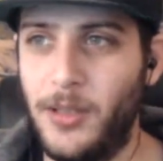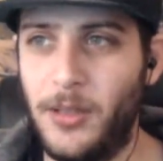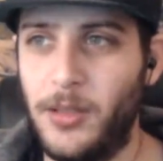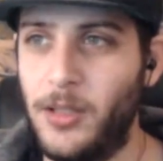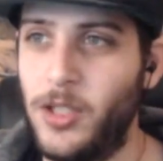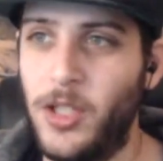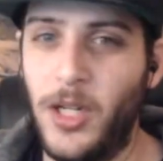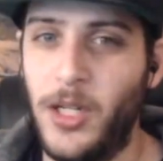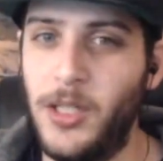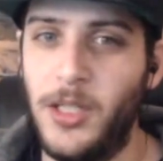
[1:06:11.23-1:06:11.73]
there's
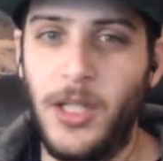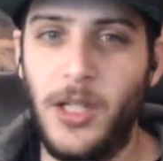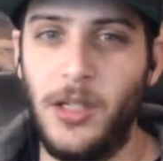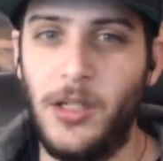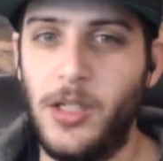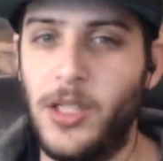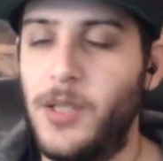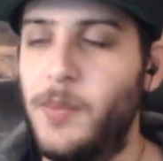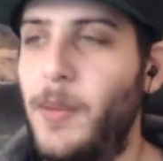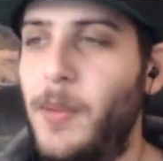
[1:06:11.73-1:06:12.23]
a chance he
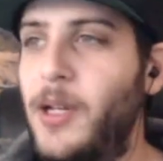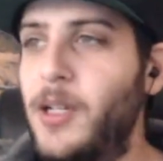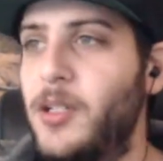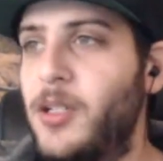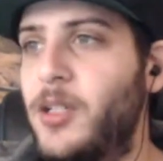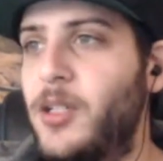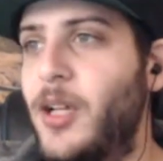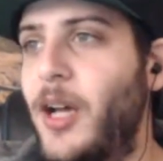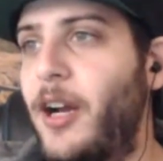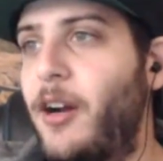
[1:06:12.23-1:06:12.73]
could just spend his
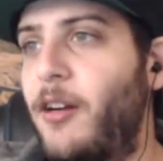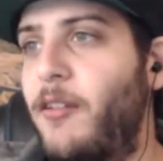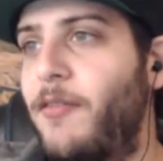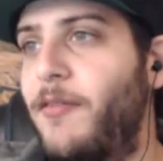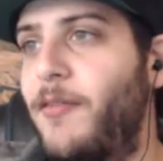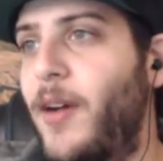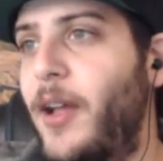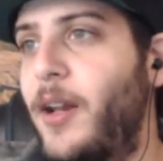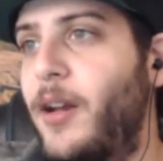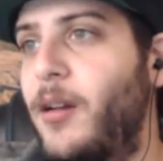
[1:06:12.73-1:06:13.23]
entire
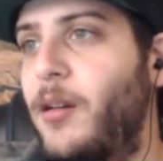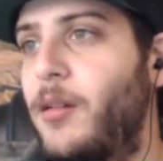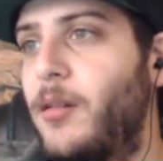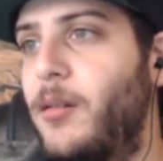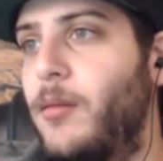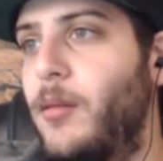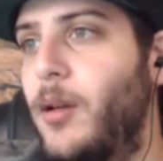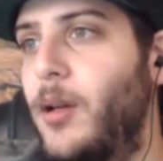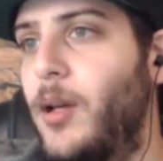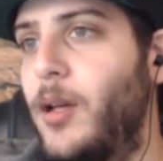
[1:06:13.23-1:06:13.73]
fight,
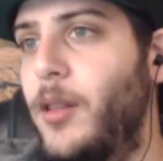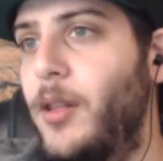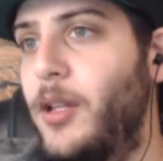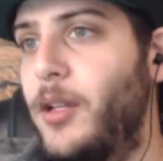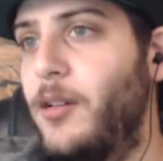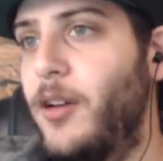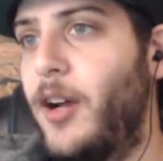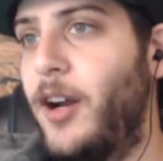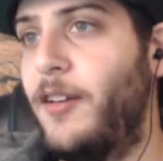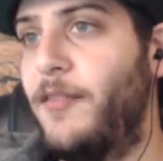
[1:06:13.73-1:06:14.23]
the
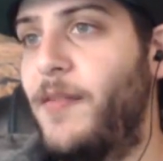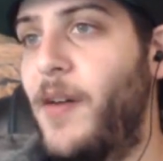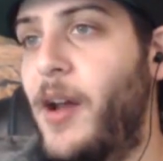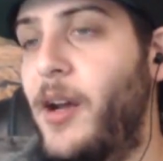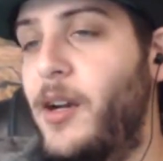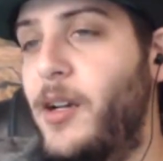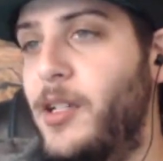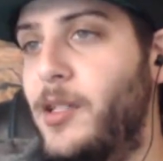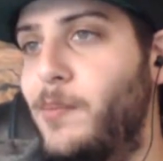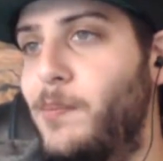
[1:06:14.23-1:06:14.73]
entire
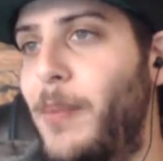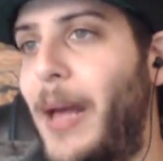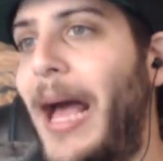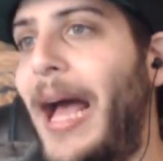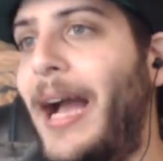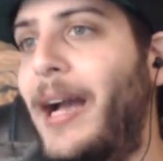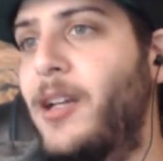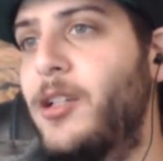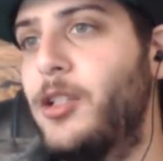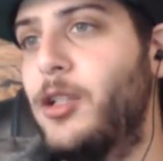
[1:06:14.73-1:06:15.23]
fight on his back.